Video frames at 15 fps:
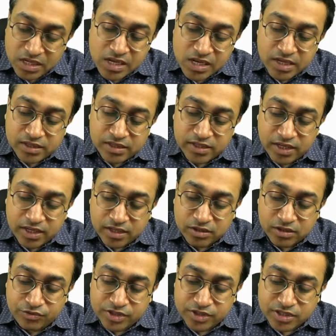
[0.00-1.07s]
Then other
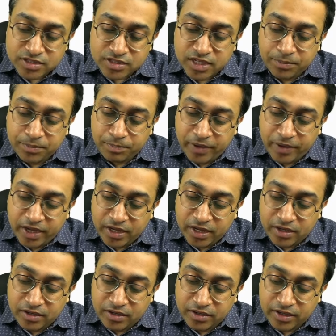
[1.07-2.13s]
features like pain,
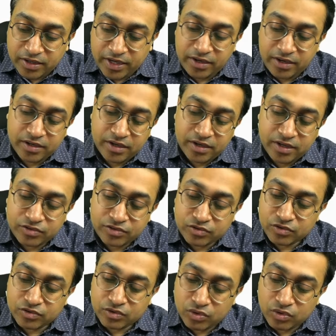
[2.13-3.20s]
tenderness
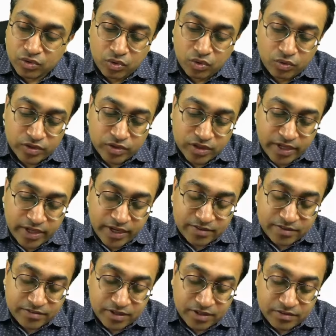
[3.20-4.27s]
over the
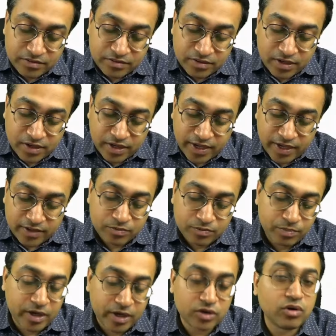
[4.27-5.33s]
extensor
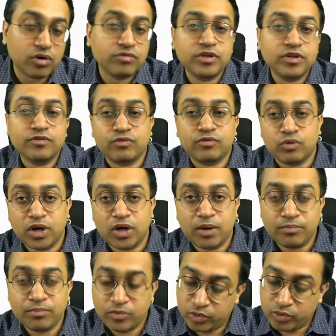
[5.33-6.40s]
aspect of the forearm,
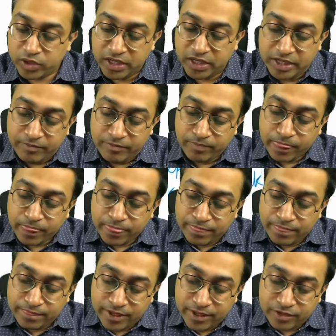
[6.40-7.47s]
okay.
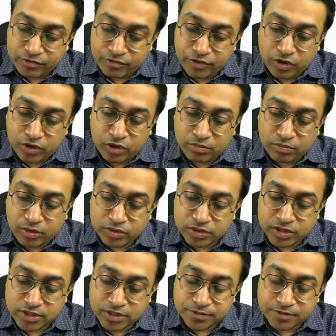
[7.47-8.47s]
Next we talk about this.